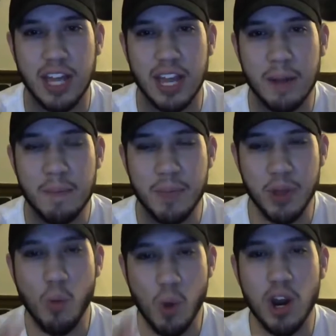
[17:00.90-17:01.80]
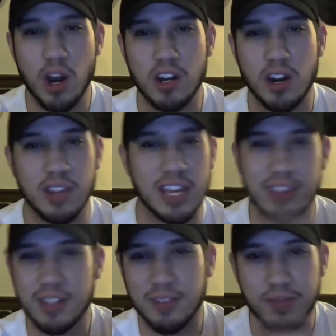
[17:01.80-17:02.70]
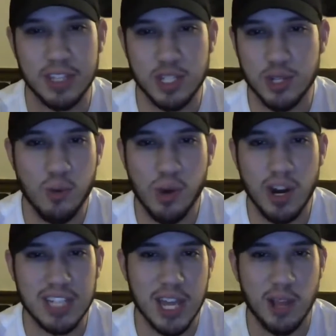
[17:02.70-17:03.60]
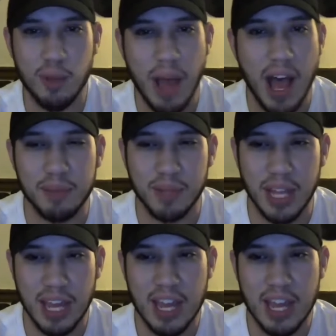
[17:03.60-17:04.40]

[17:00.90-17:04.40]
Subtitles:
like the word or like the 2 words Hill Bomb. Like